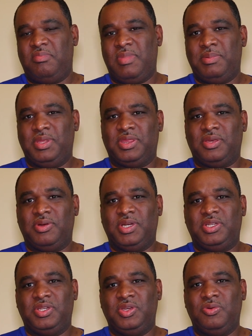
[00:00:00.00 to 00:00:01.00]
maybe
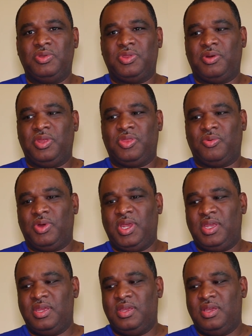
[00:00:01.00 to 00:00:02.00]
32 or
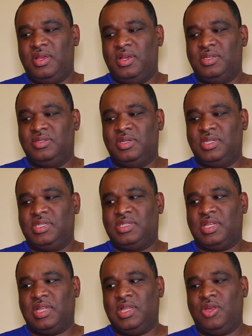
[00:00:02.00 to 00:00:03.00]
33. But this
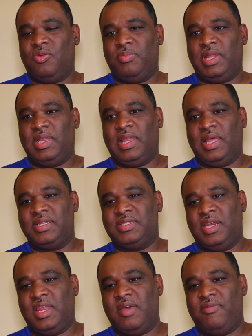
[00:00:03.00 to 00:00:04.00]
is a little bit
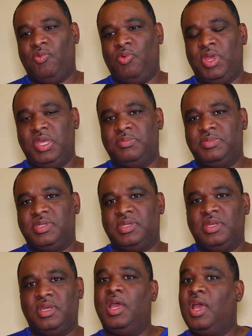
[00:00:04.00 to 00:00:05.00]
less than the Evan Williams.
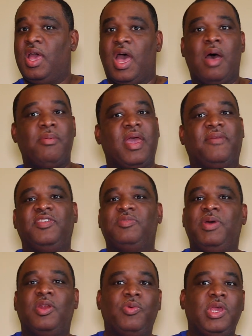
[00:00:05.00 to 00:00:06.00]
I'm gonna have to
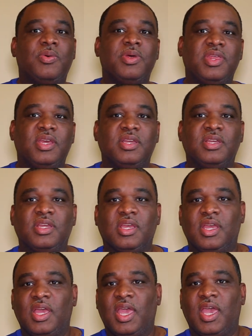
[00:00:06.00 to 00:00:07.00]
spend a week with it
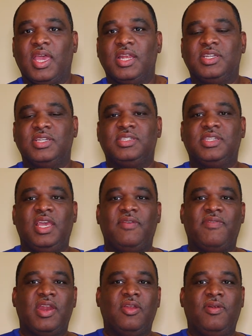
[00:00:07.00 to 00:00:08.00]
and just see
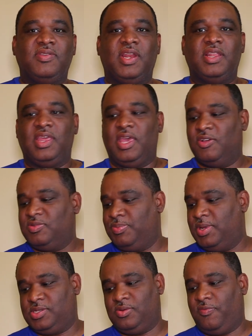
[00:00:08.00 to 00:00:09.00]
if I notice anything else.
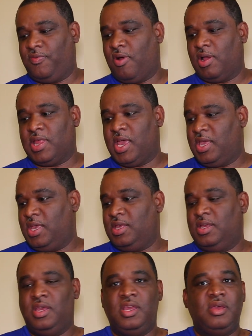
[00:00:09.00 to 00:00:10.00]
But so far, I like it.